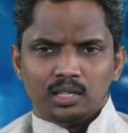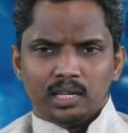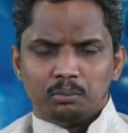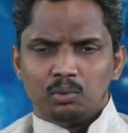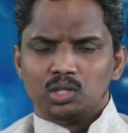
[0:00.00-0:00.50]

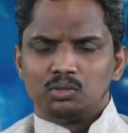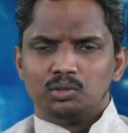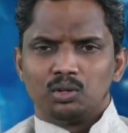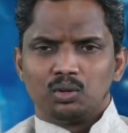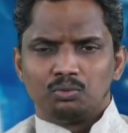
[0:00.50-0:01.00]

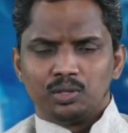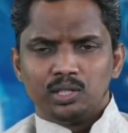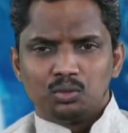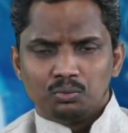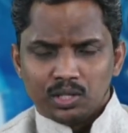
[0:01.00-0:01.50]
atmosphere or
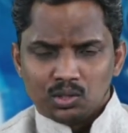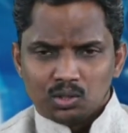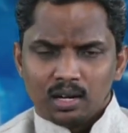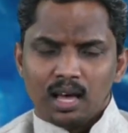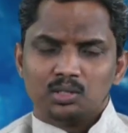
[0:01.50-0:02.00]
face-to-face
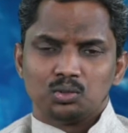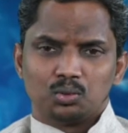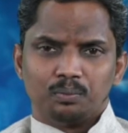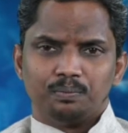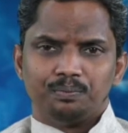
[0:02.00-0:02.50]
classroom.